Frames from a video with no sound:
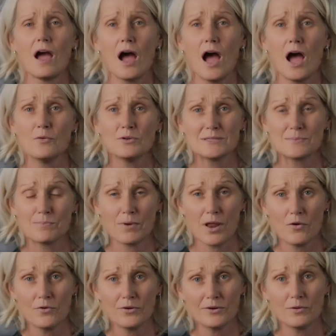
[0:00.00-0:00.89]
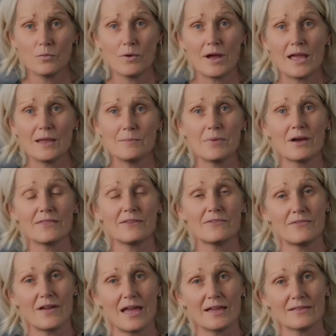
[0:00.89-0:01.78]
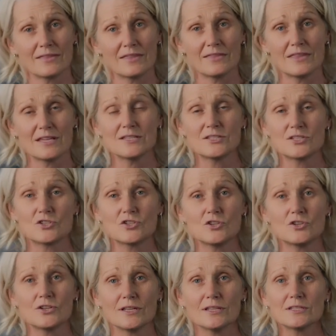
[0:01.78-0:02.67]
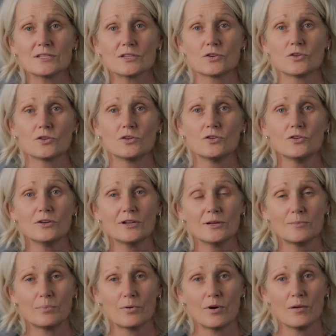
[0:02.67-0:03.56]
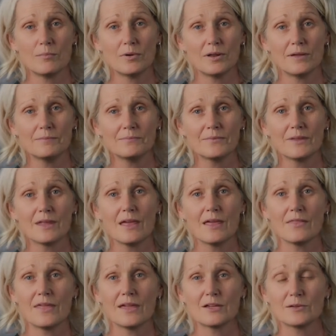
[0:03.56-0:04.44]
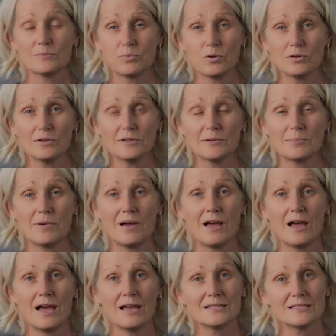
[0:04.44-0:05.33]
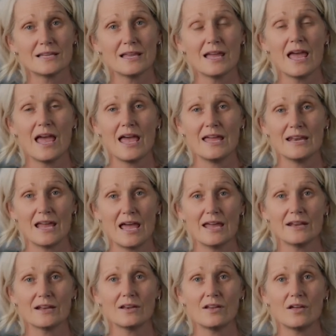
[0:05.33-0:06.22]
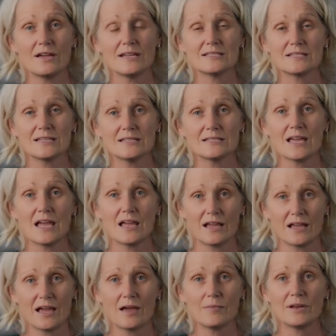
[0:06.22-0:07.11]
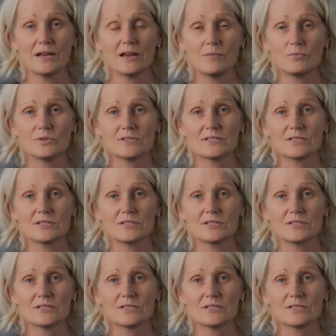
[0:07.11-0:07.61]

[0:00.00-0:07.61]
I was blown away by the fact that these students could look at a problem, they could pull it apart and analyse it, coming up with